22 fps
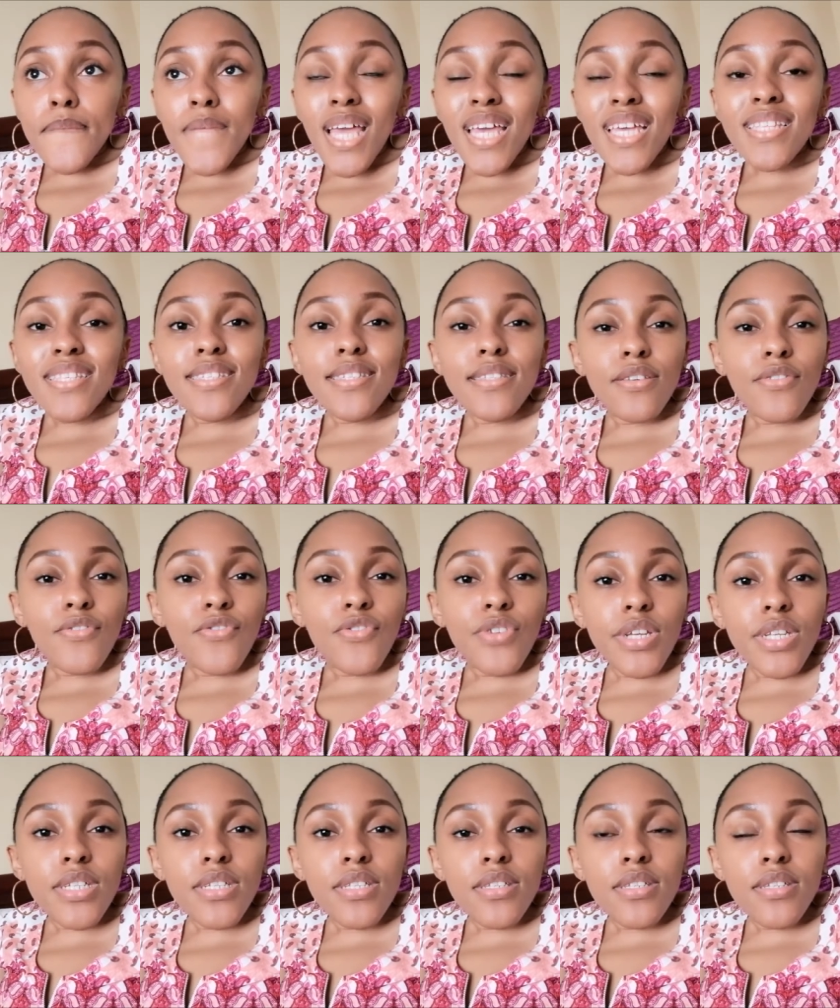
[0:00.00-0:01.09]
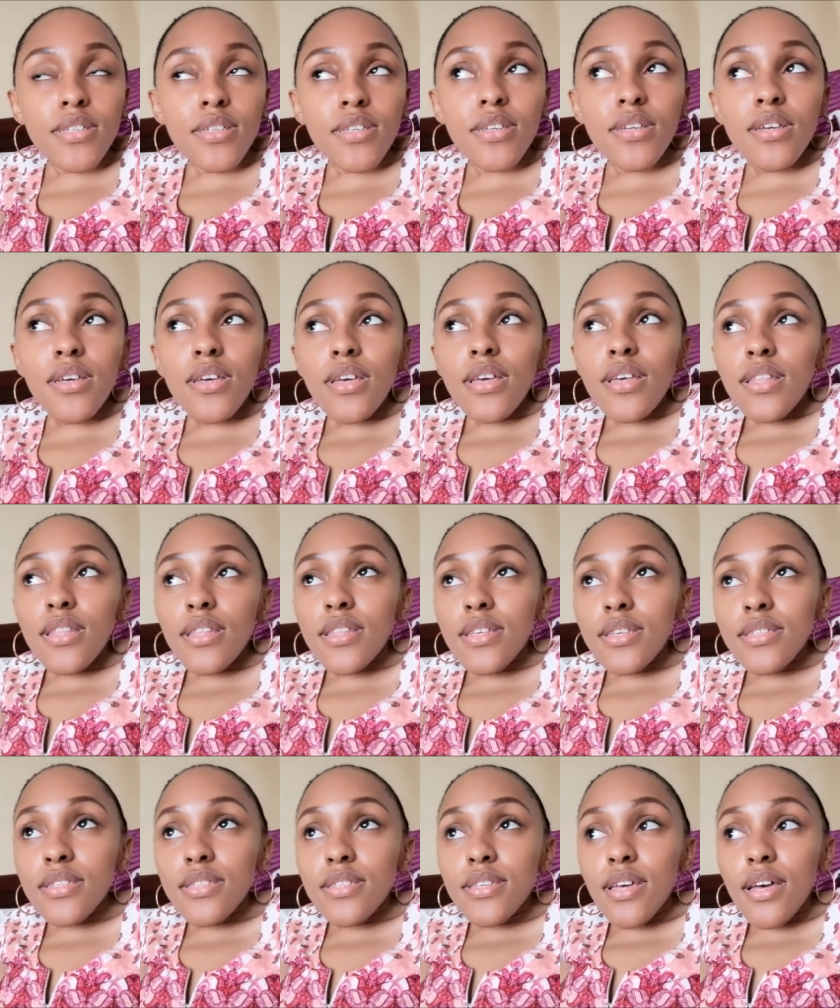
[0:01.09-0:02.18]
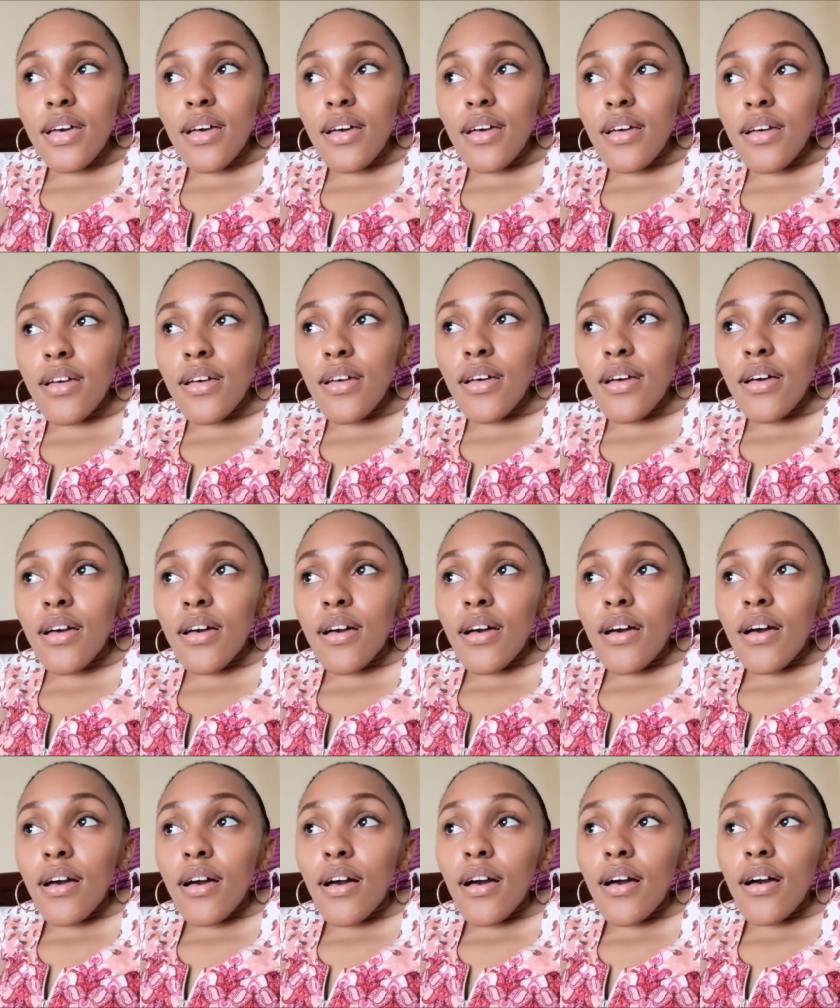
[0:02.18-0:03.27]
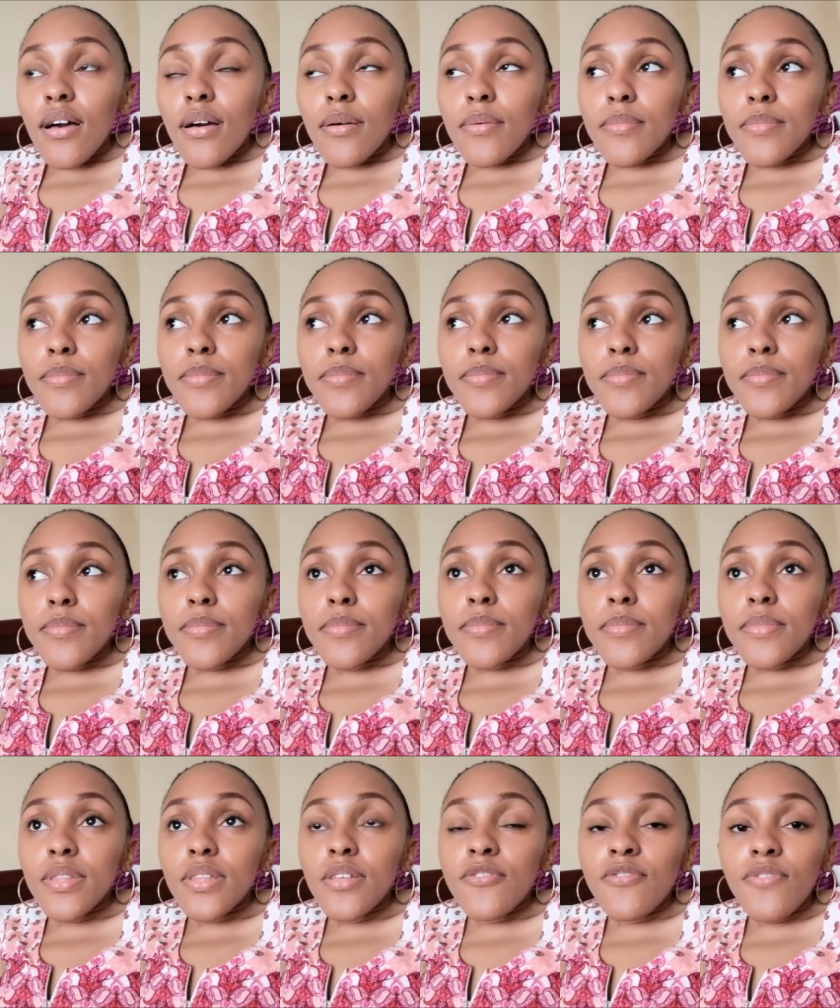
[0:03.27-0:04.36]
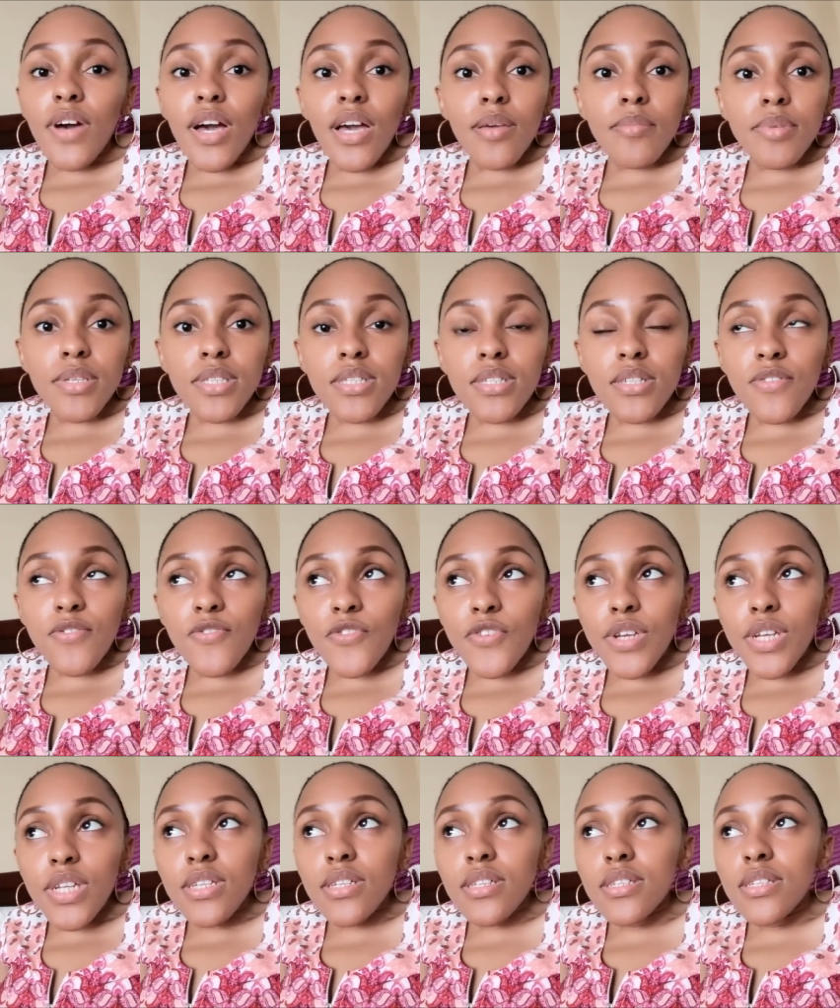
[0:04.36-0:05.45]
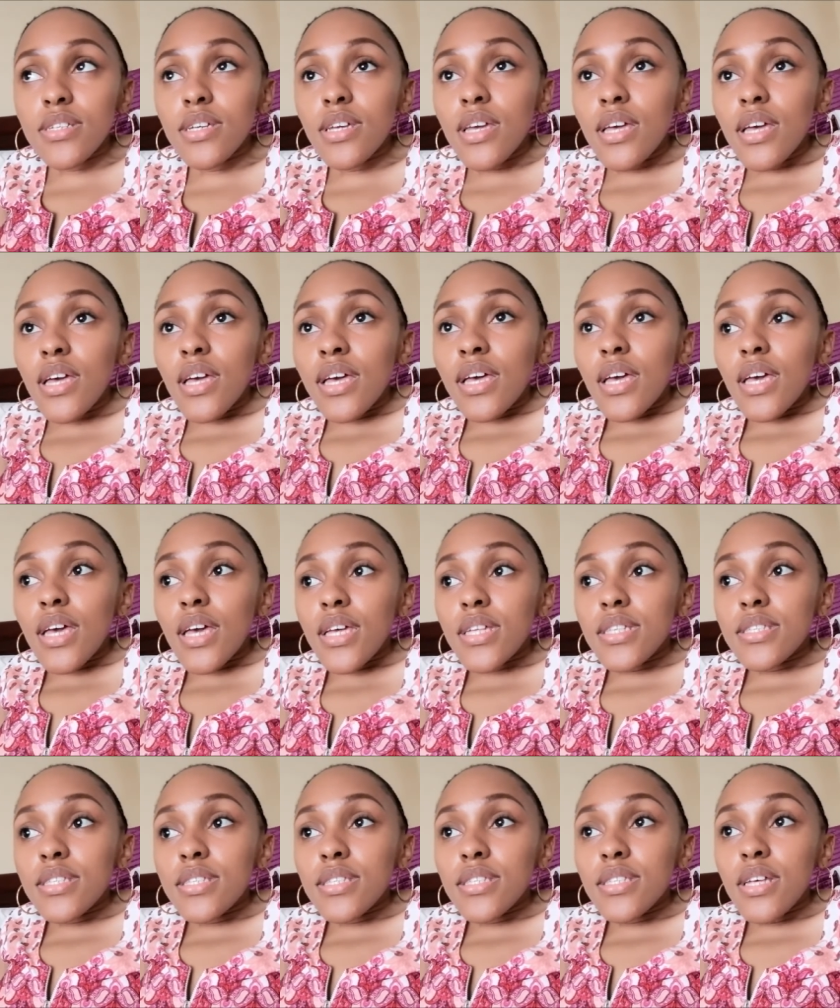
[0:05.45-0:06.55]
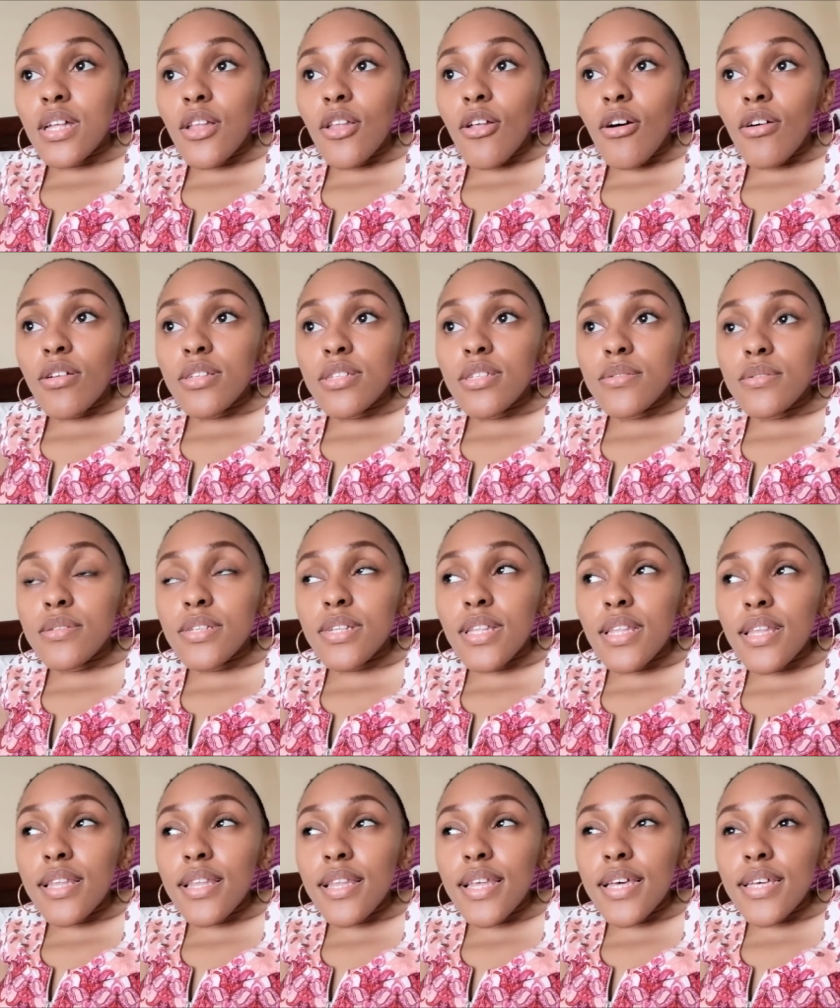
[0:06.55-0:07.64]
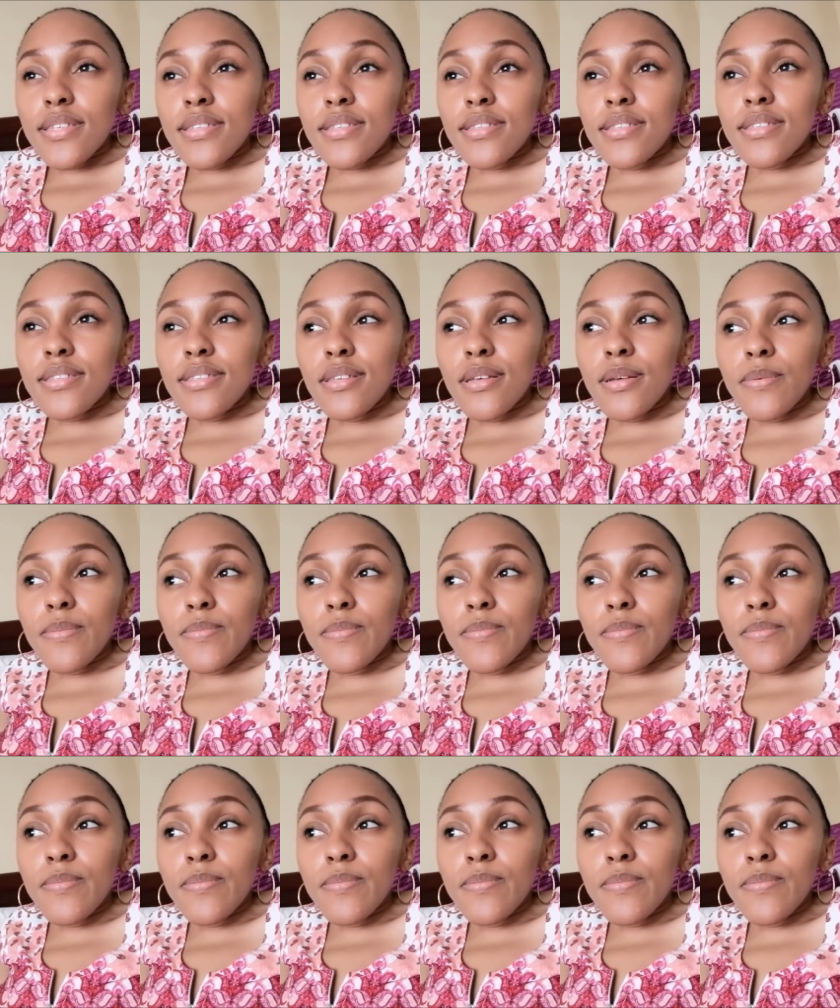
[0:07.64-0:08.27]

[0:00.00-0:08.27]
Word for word: it's different this year. Um, the vibe is different. It's a lot less.